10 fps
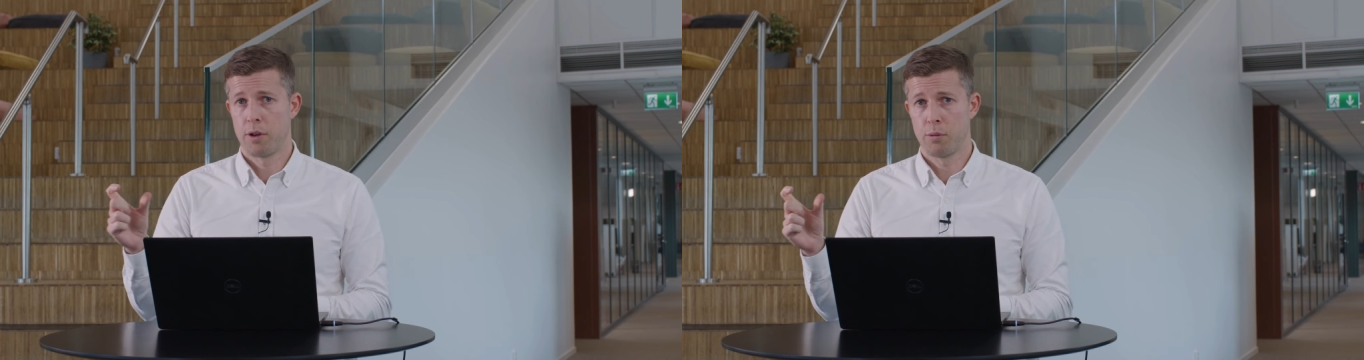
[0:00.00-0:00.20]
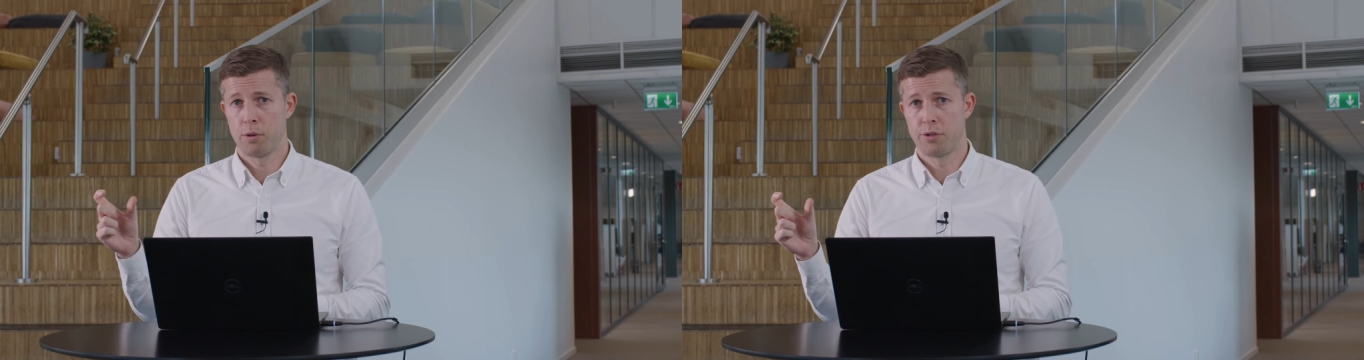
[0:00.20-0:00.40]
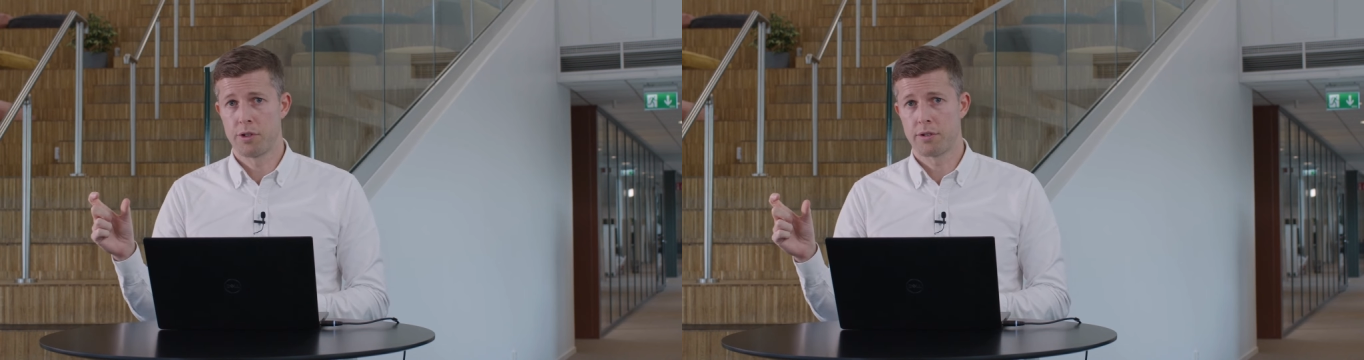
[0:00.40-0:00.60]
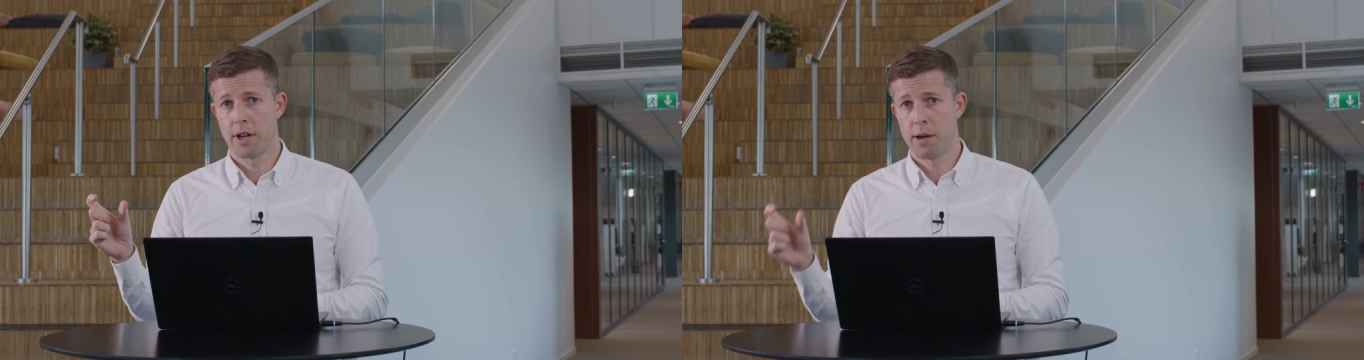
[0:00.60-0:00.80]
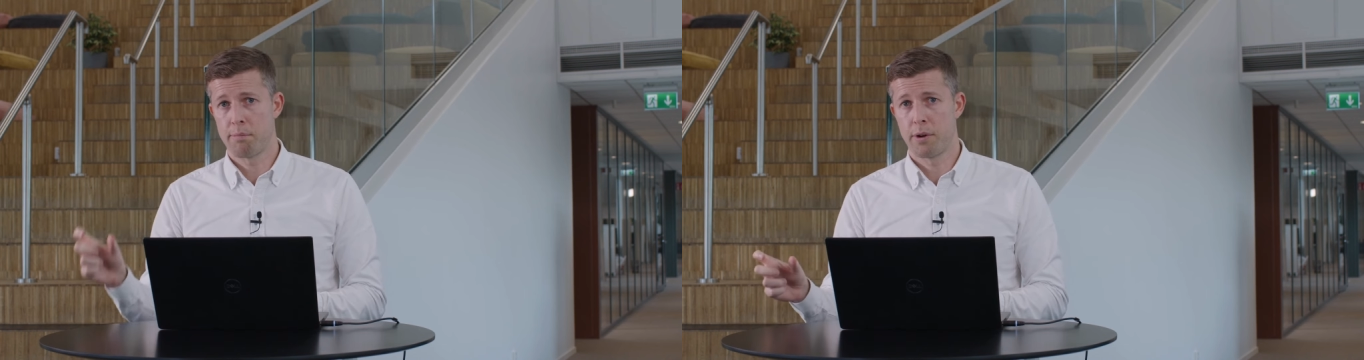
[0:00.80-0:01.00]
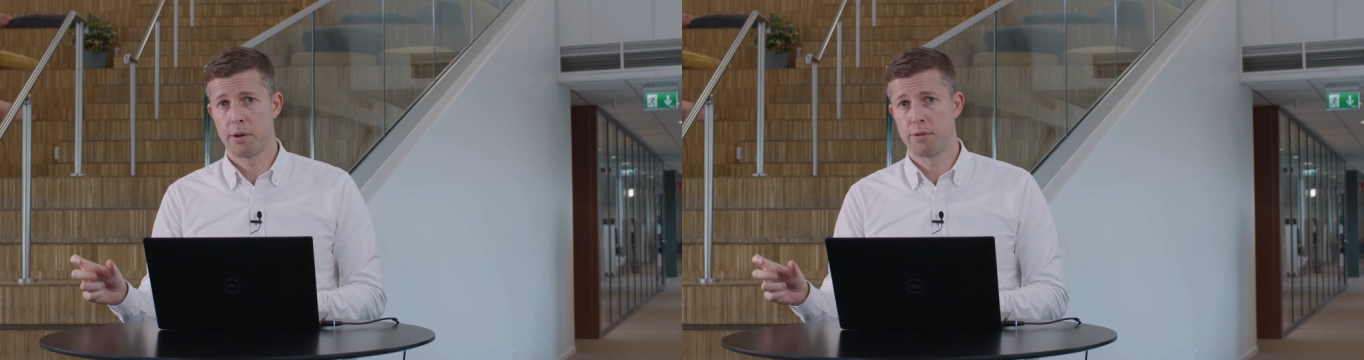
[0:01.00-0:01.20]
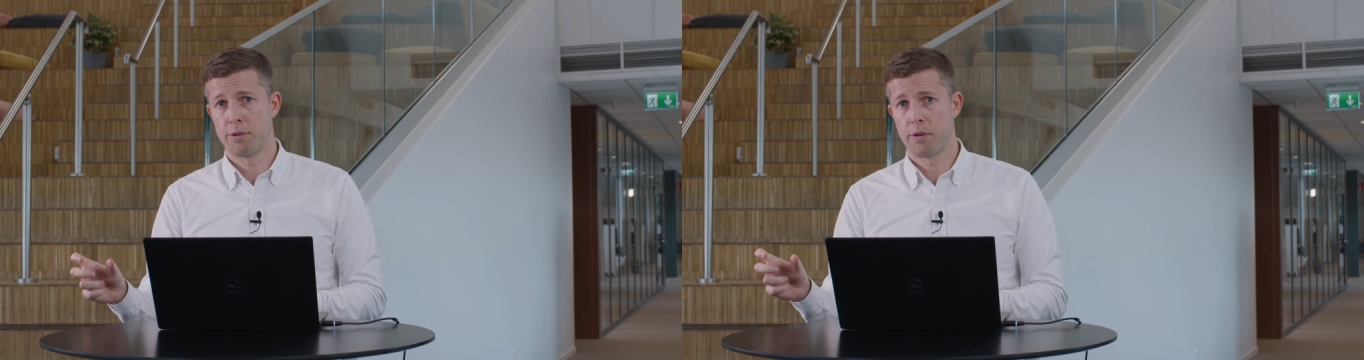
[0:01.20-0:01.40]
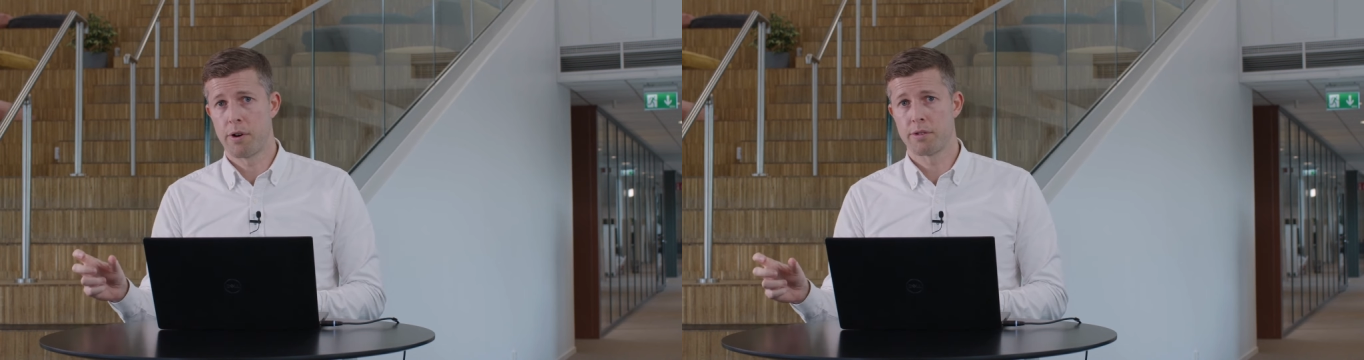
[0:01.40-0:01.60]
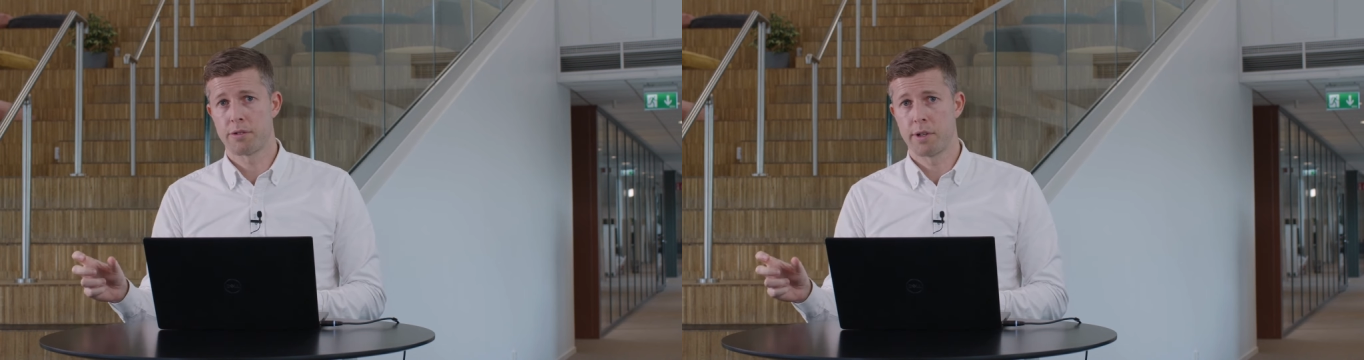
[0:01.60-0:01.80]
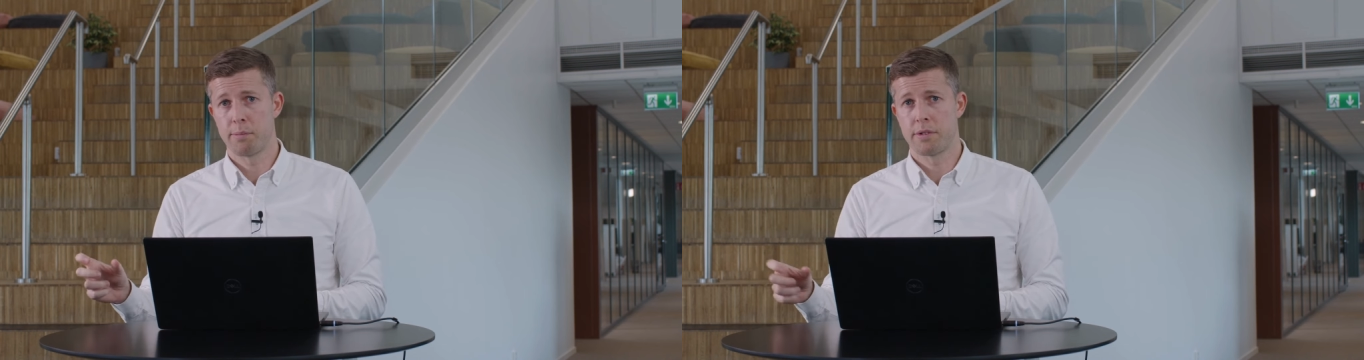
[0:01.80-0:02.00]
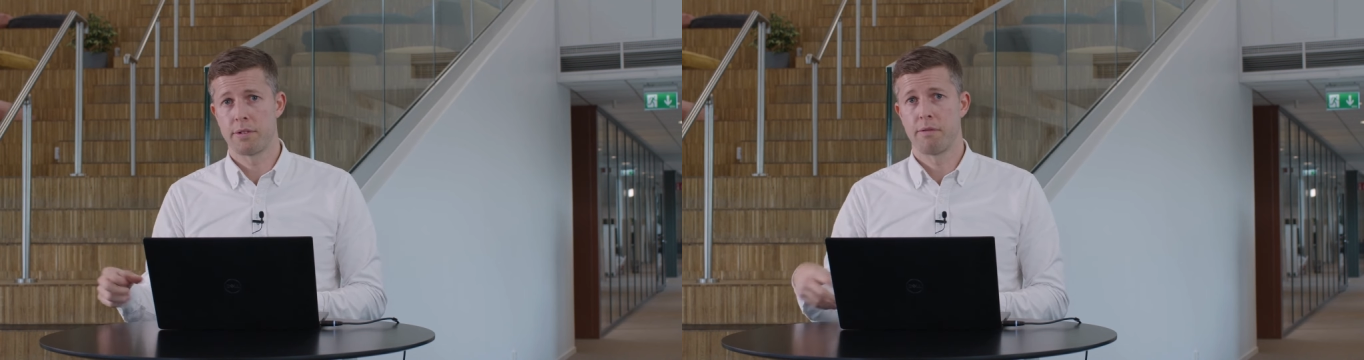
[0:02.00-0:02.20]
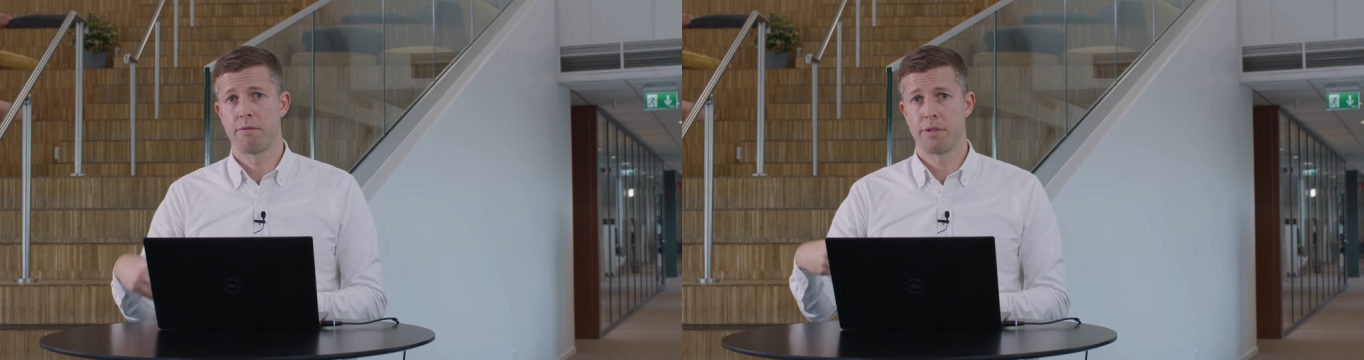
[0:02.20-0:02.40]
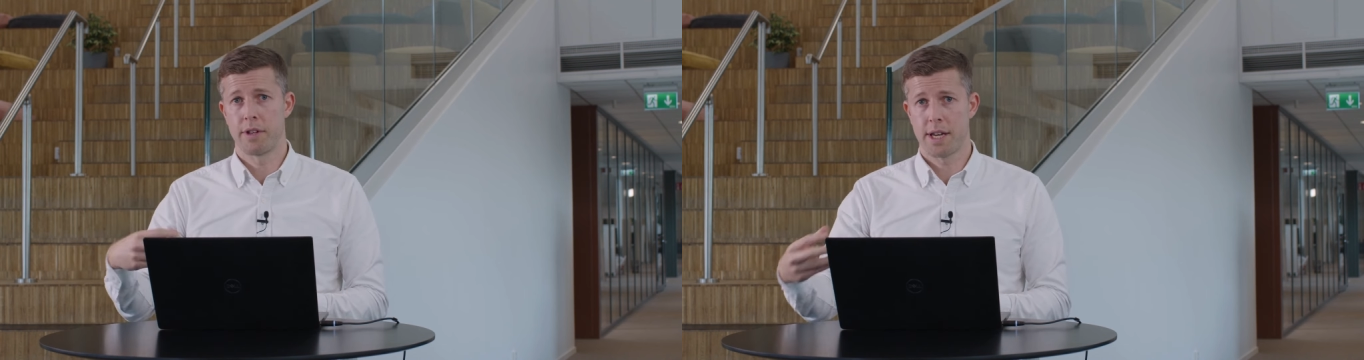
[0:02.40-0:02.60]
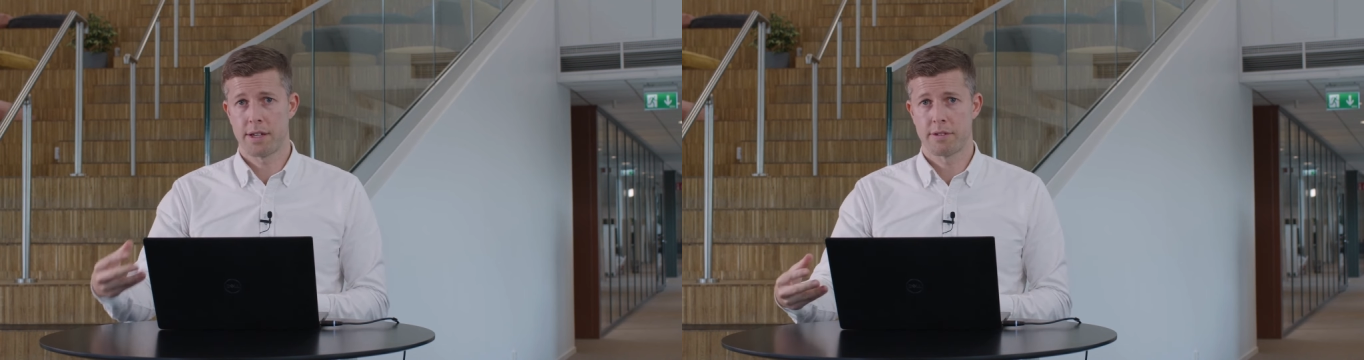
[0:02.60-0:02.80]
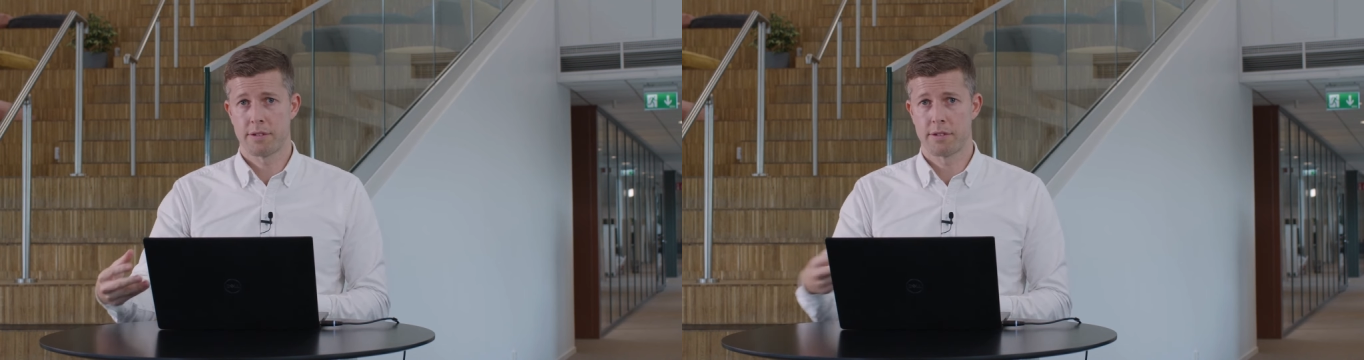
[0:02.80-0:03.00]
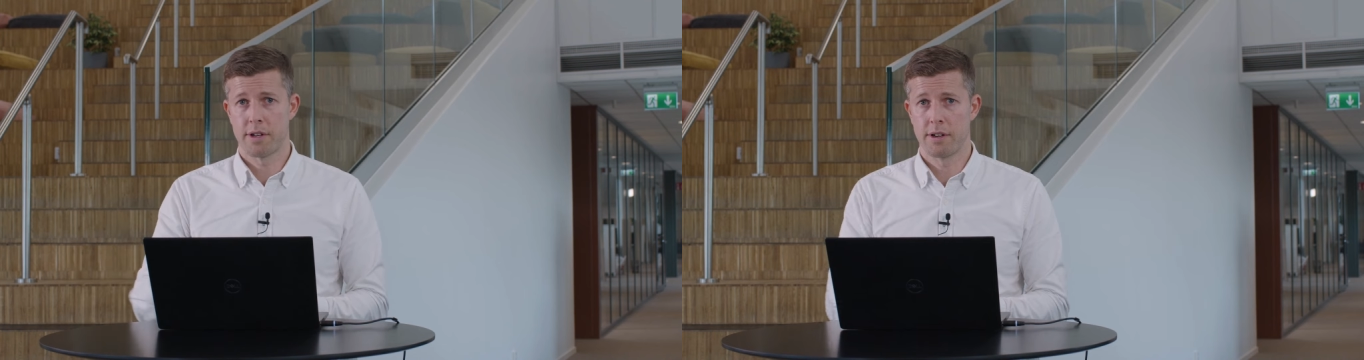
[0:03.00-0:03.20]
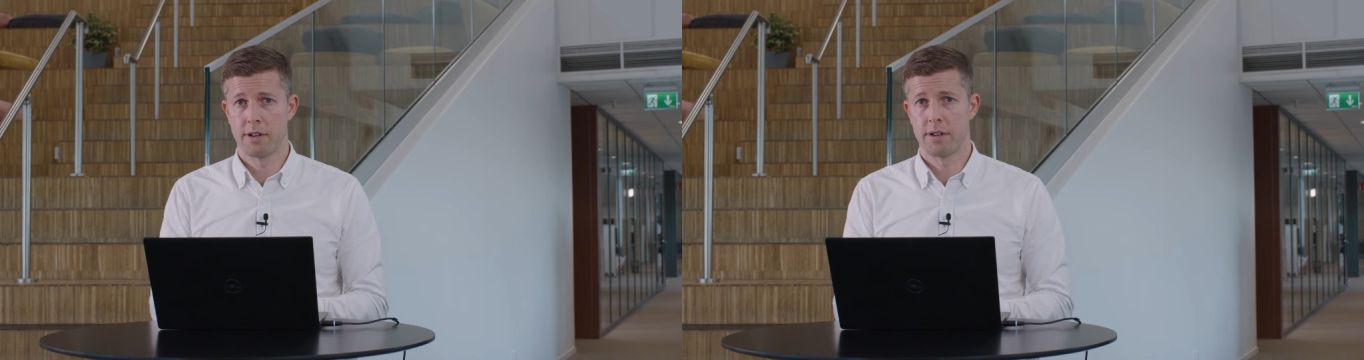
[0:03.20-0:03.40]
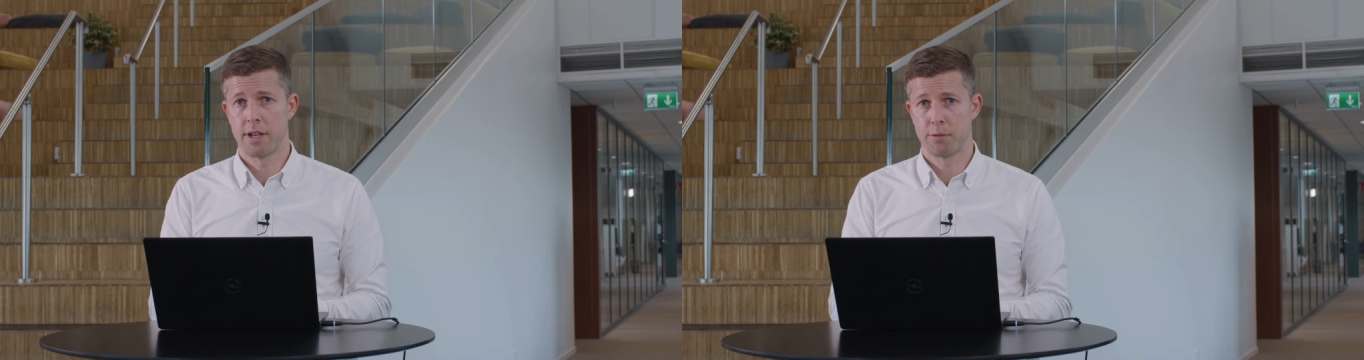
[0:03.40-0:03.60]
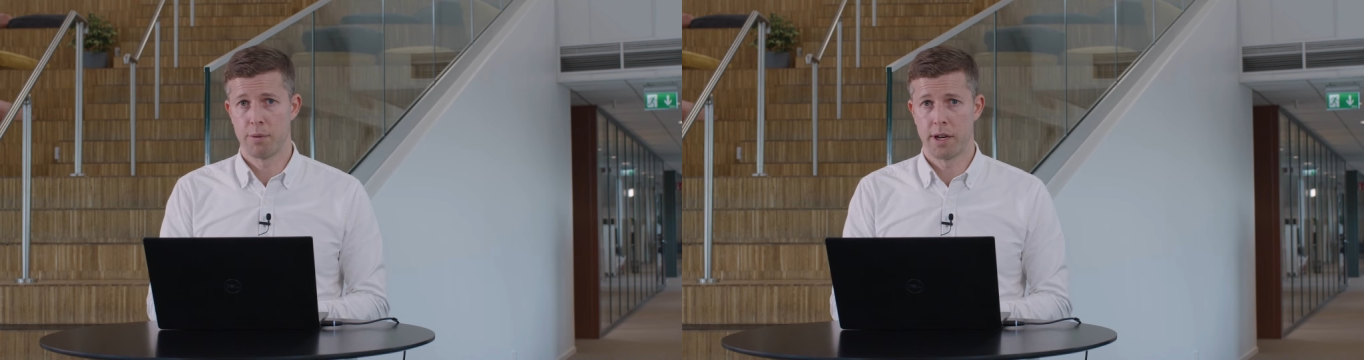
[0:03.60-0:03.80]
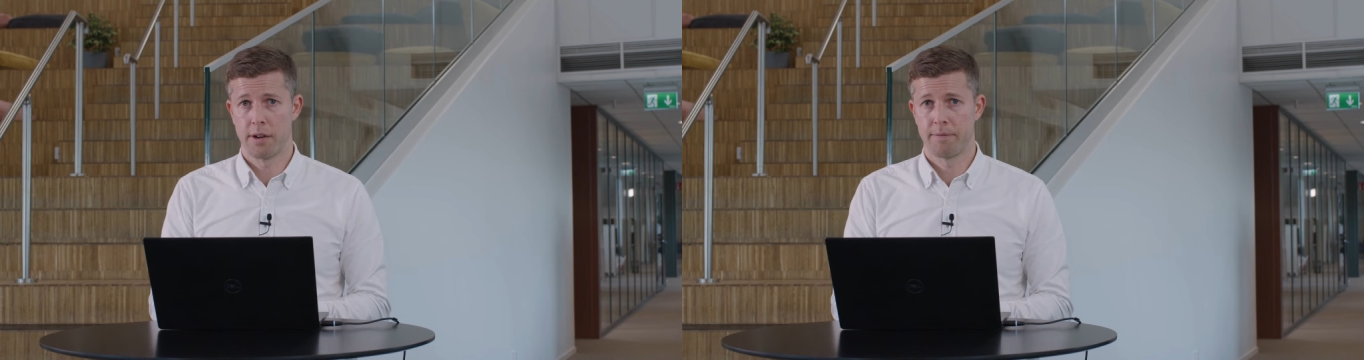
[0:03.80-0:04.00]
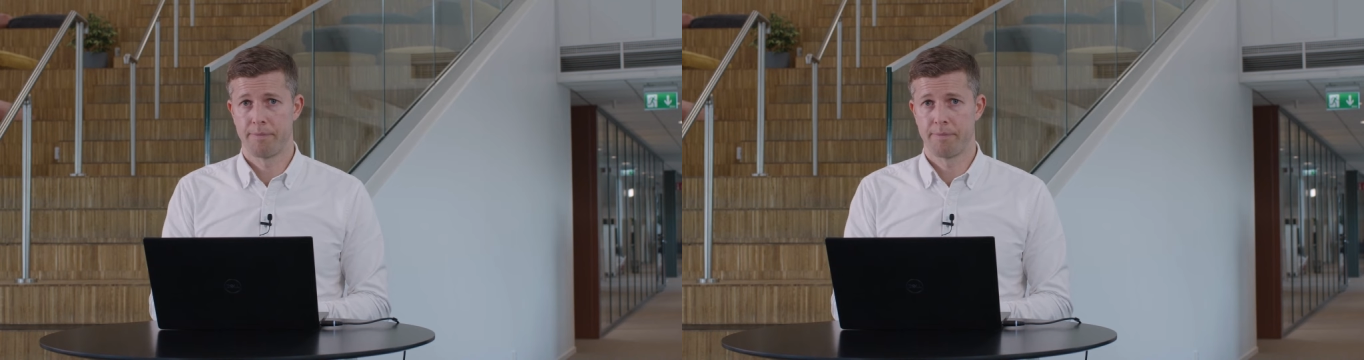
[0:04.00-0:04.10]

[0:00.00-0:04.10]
You will just upload your R script for the next study as well.